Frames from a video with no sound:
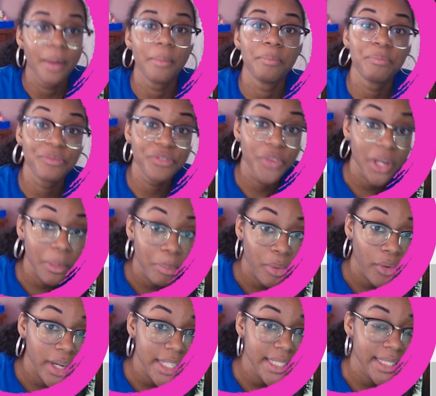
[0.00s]
for the
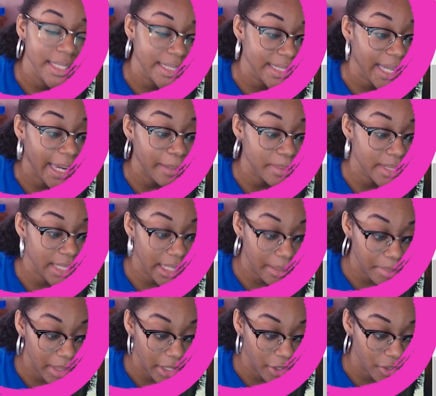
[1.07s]
poison type sync
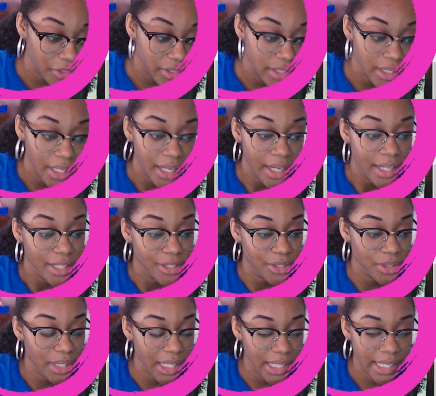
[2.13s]
pairs. So
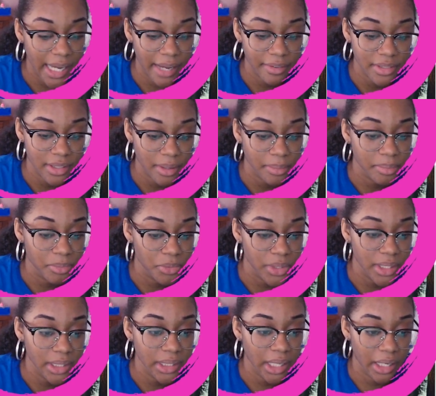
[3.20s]
they could have some
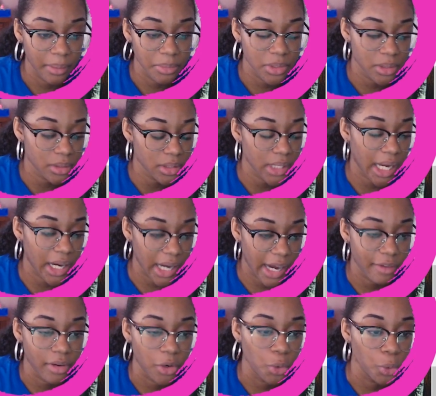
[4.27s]
real, so I could have
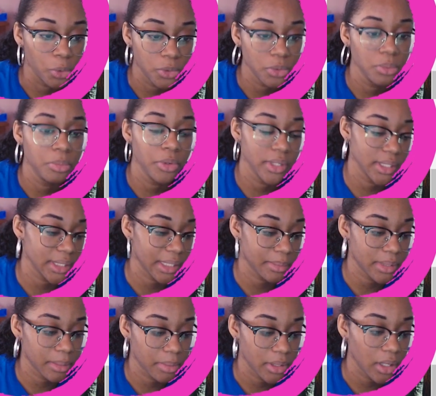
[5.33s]
a go-to poison type
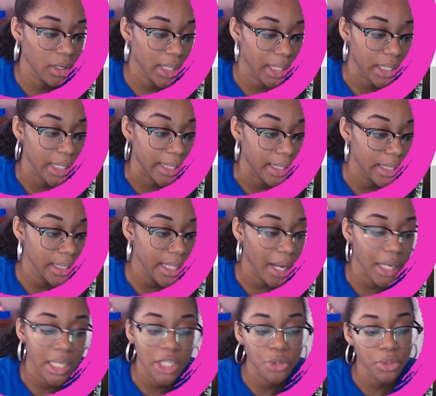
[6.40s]
secret. Okay, Kahili, I
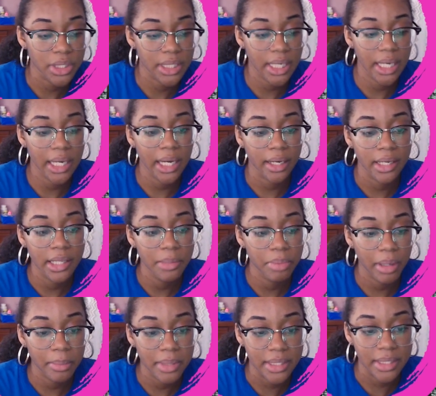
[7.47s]
literally was saying Kahili
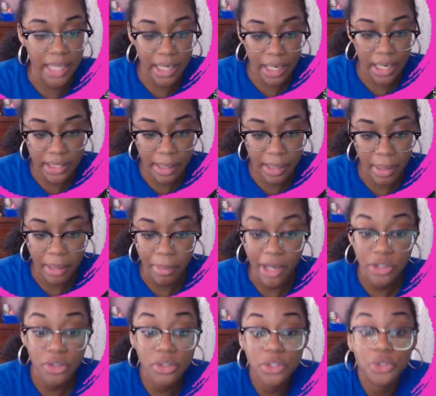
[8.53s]
probably is not all that bad, but I
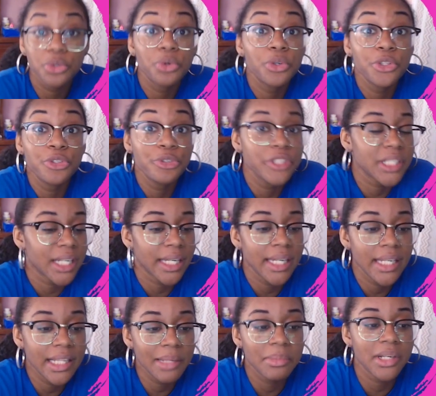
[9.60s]
just don't use
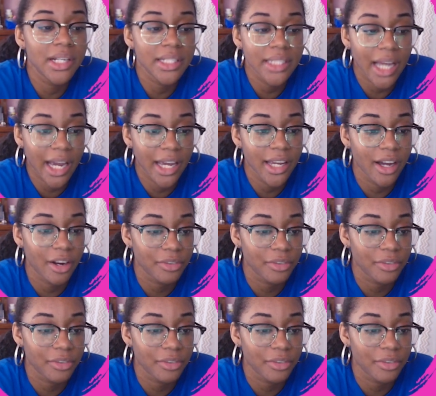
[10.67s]
Kahili because I already